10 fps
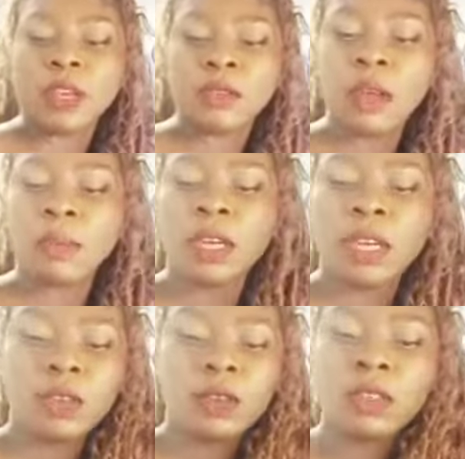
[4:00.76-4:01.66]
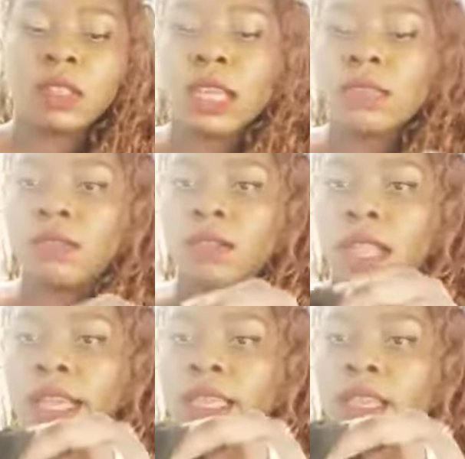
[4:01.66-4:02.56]
So I'm gonna use that to
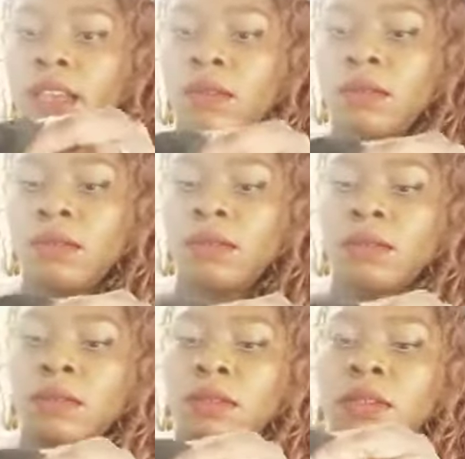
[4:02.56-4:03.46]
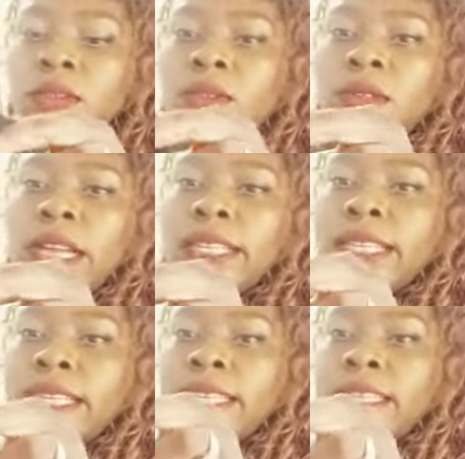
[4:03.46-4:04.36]
like, you know, do like
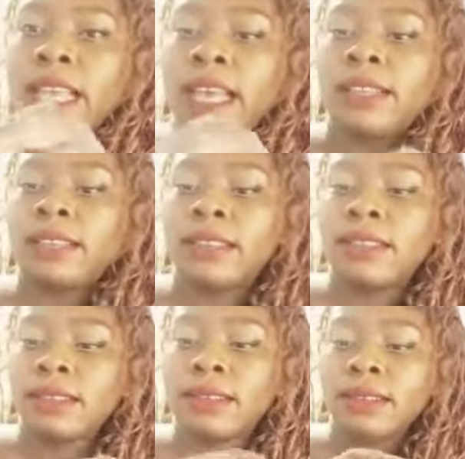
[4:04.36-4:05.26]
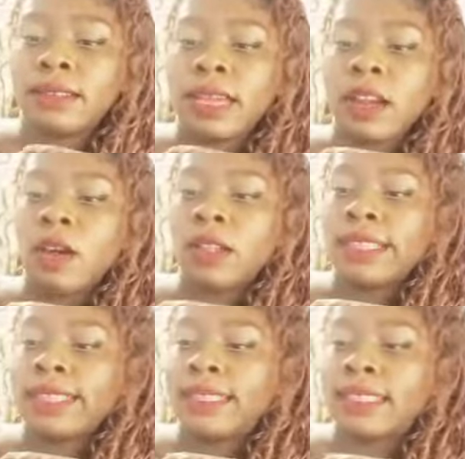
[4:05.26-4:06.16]
this, and so that all
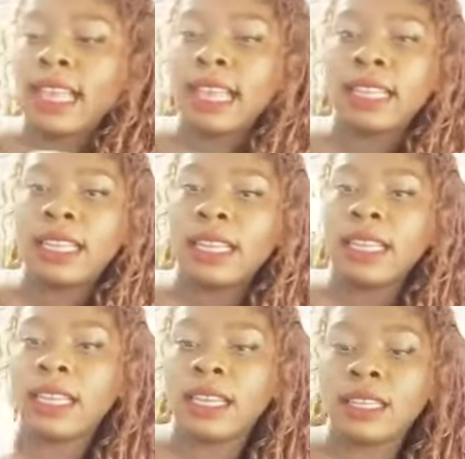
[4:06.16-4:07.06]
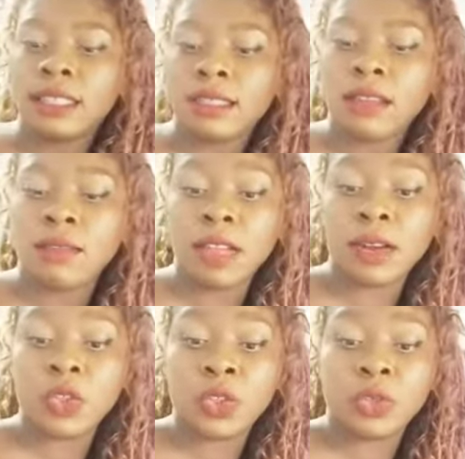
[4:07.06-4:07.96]
this sandy stuff, that
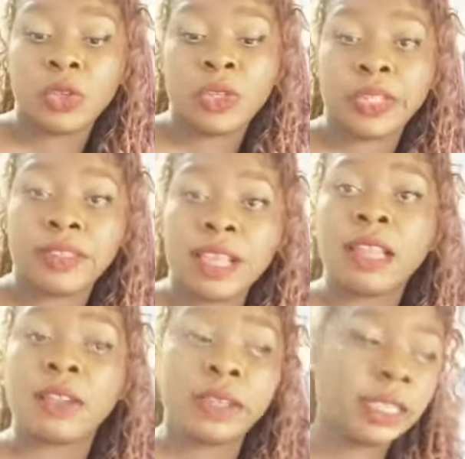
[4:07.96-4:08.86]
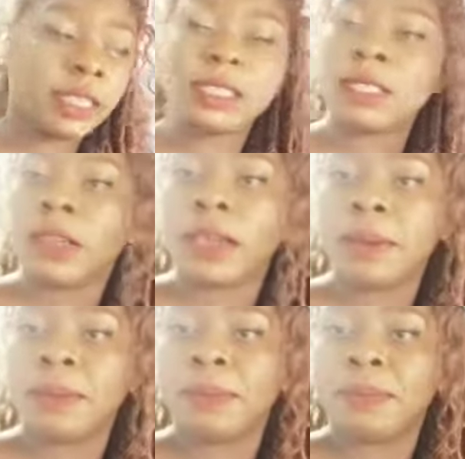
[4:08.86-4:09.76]
I'll show you the sand on it, okay?